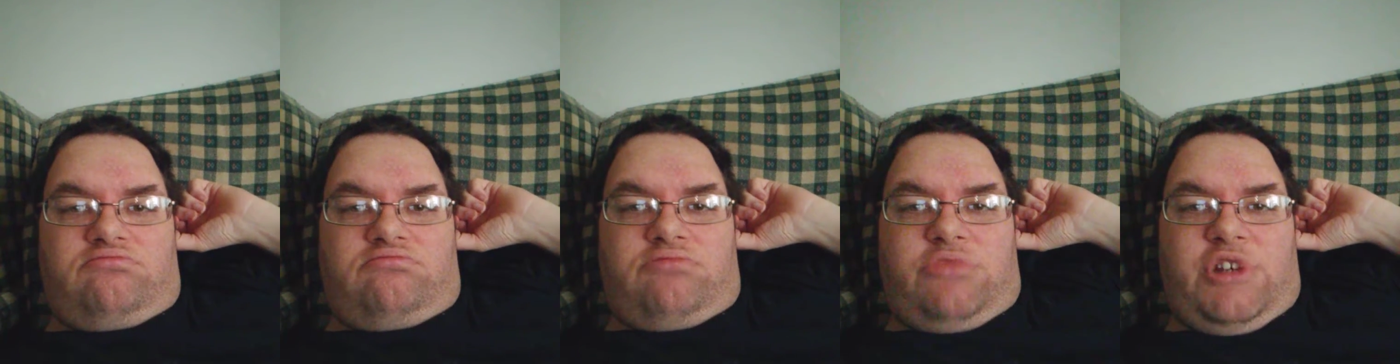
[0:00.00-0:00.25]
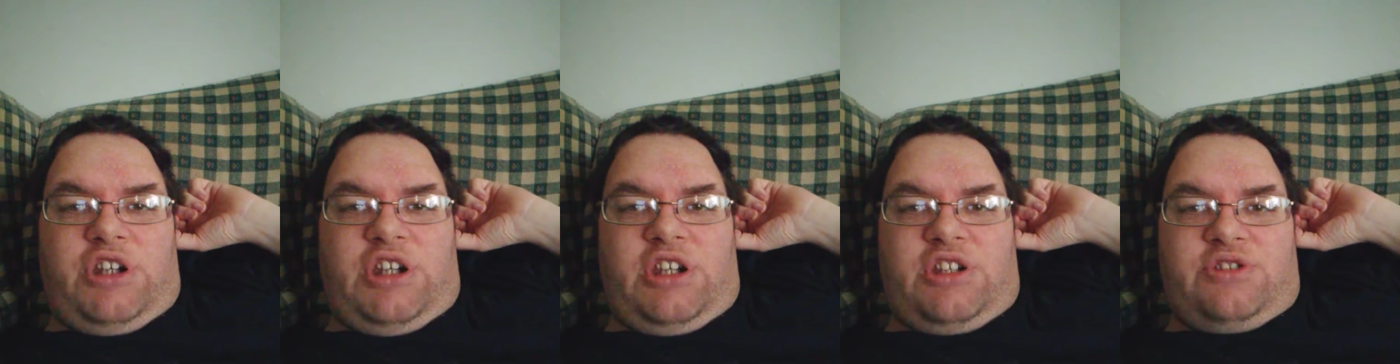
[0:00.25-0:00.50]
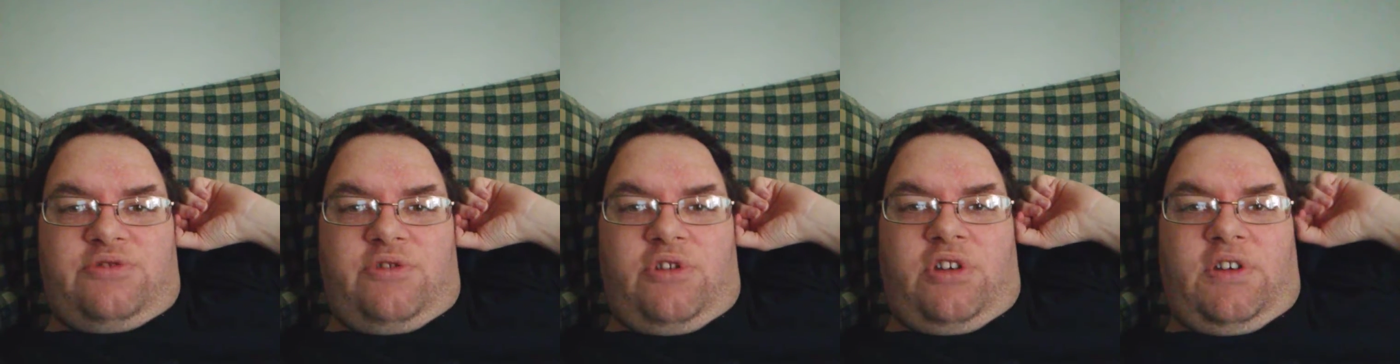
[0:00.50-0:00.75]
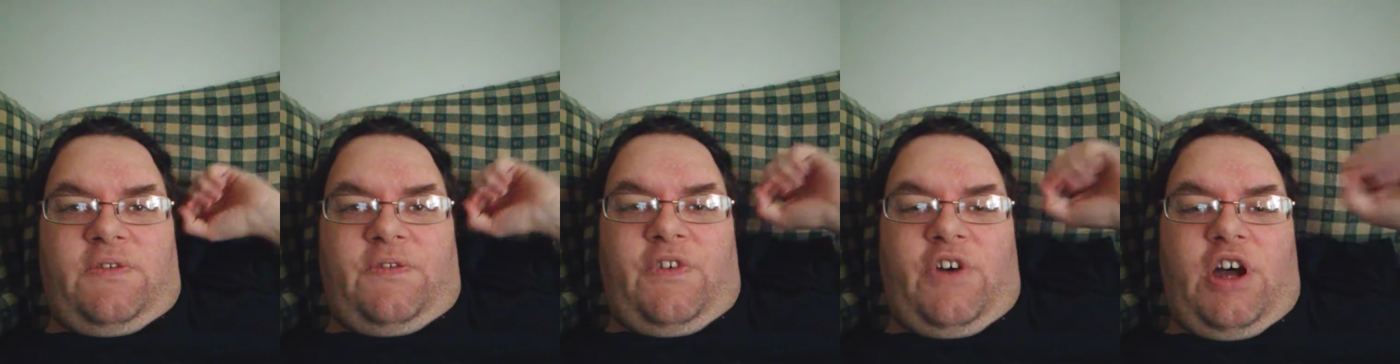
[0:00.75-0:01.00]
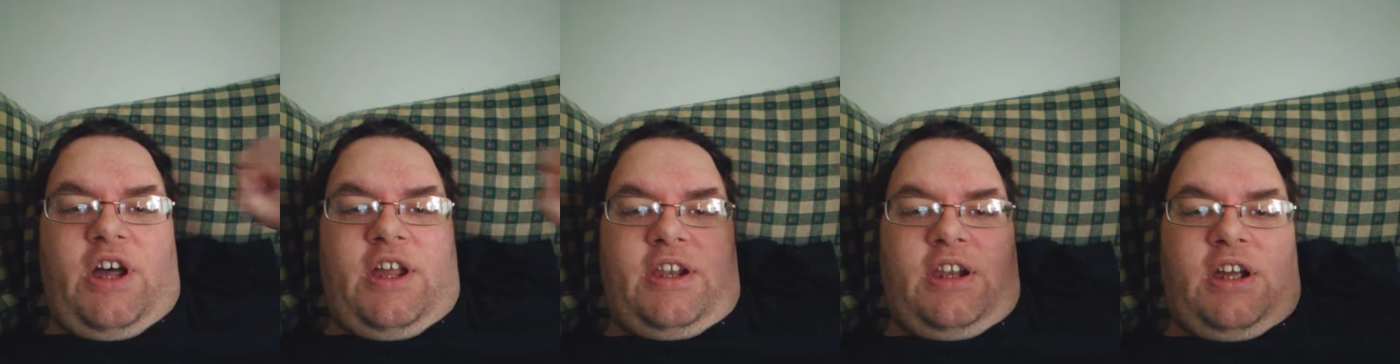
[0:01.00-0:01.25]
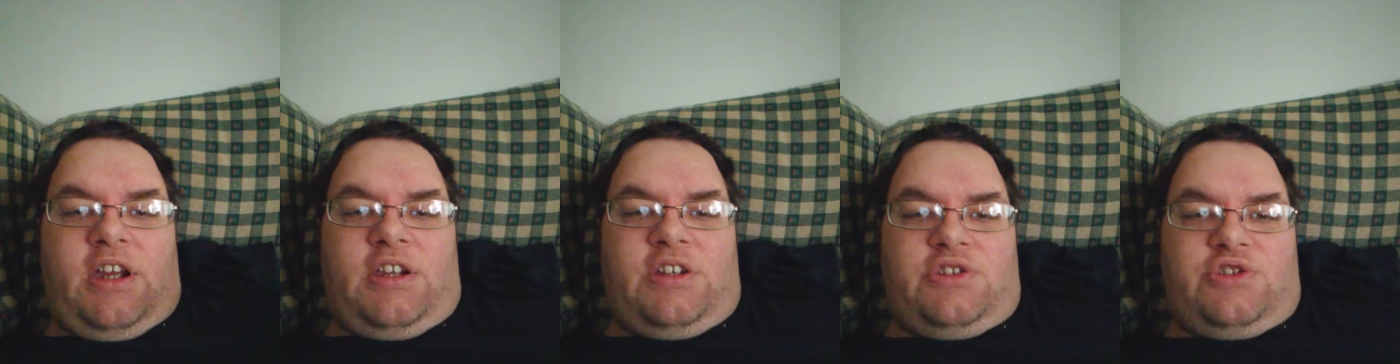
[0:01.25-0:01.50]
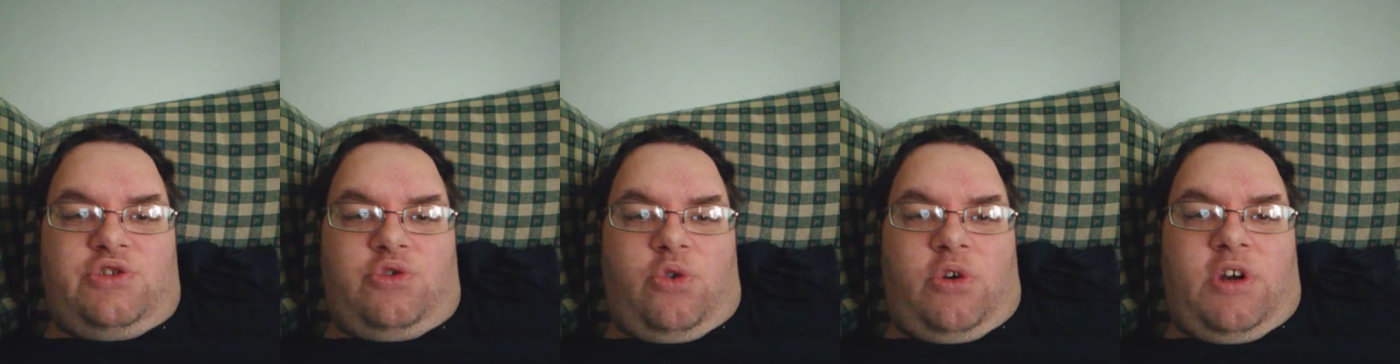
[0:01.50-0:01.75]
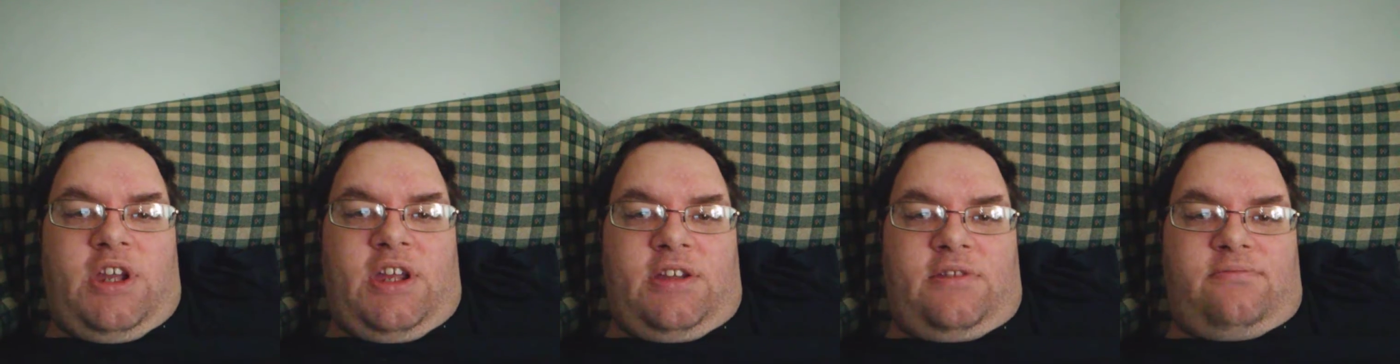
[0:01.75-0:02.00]
but it's really fun. I
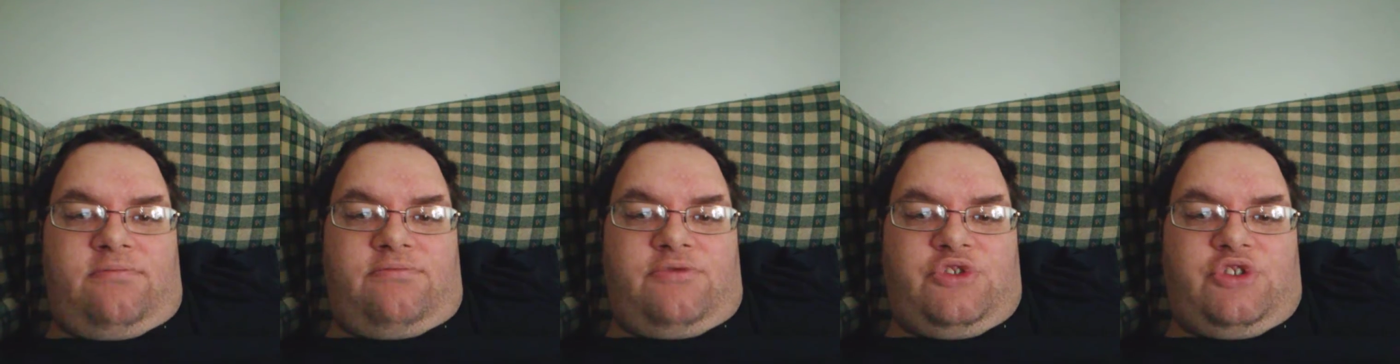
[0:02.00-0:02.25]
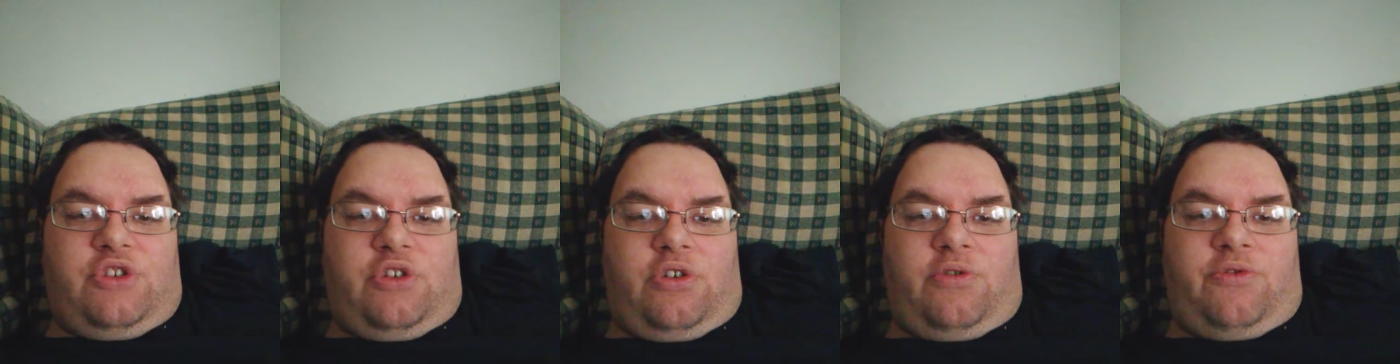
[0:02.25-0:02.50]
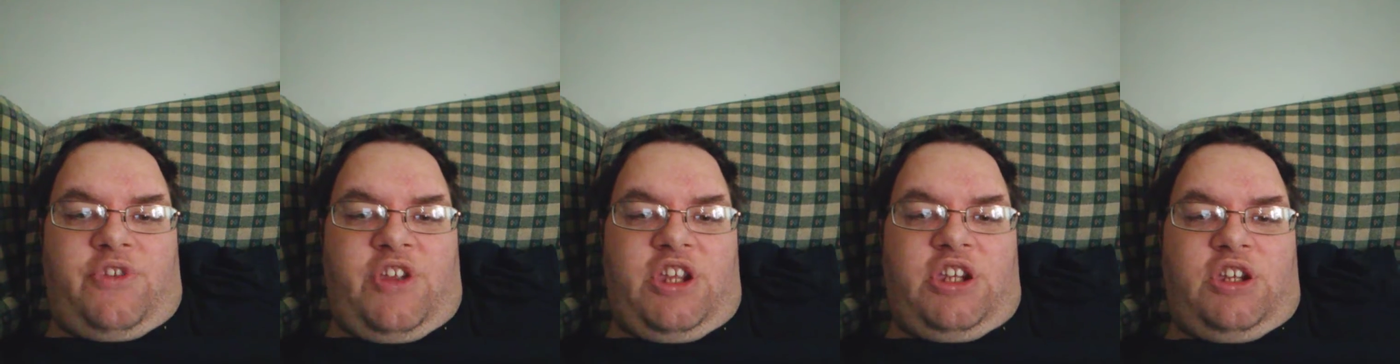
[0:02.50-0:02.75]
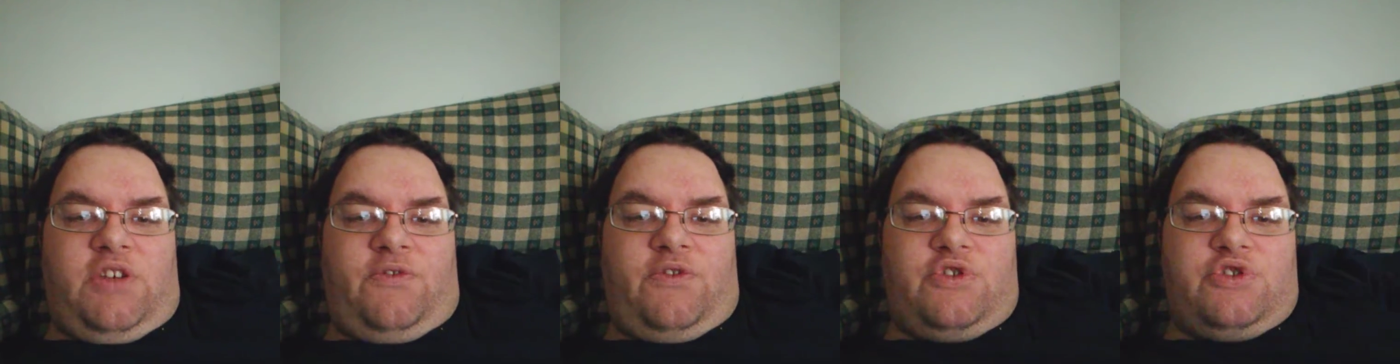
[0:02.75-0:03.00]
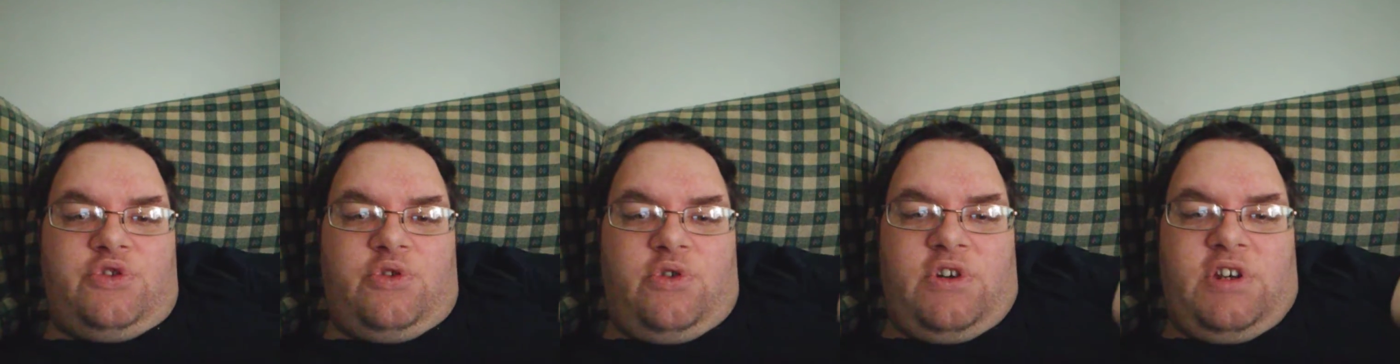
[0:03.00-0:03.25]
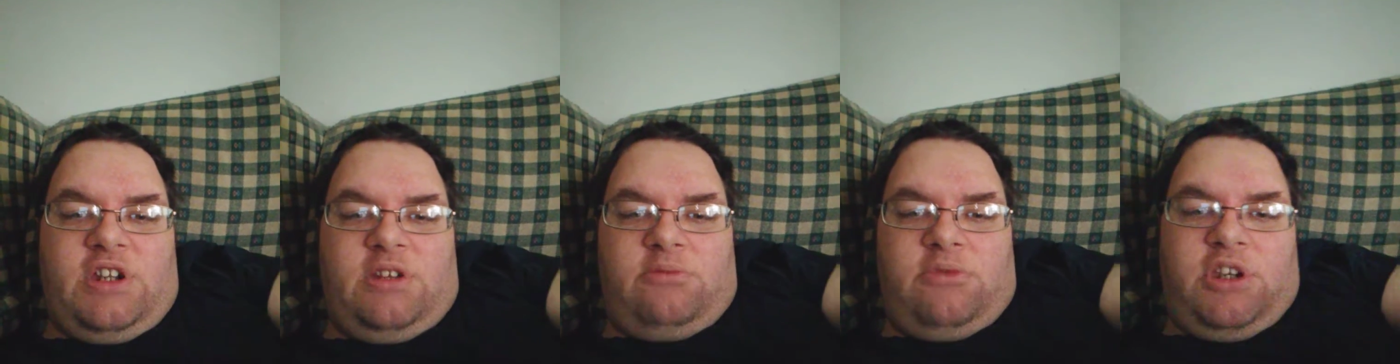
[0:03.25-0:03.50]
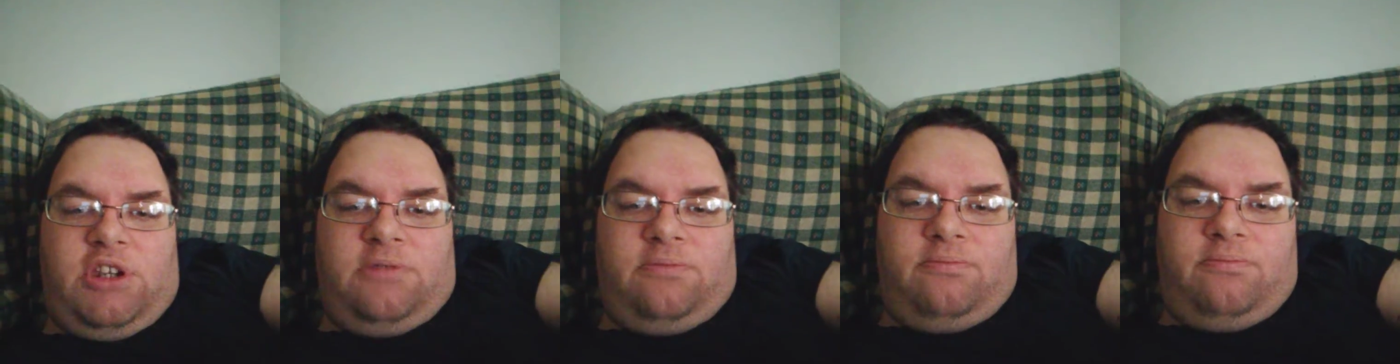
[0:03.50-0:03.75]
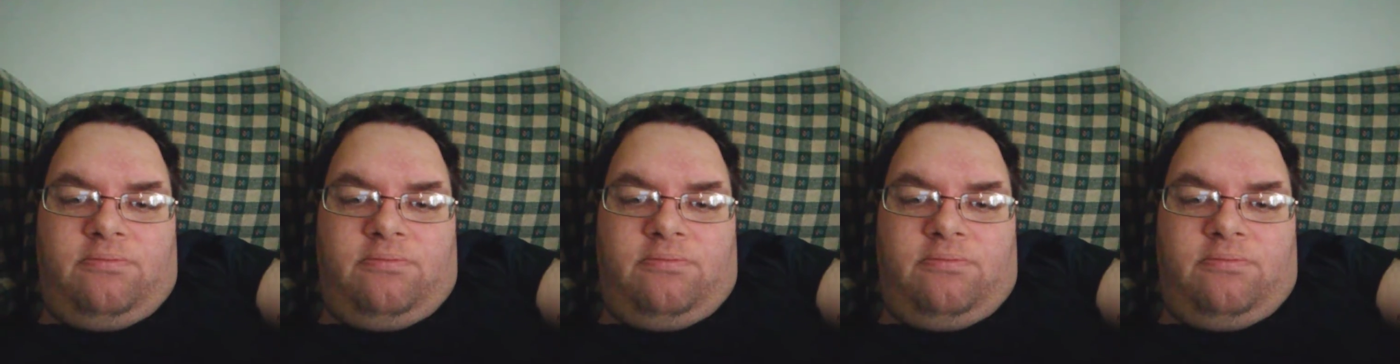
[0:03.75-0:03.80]
enjoy it. So thank you for joining me.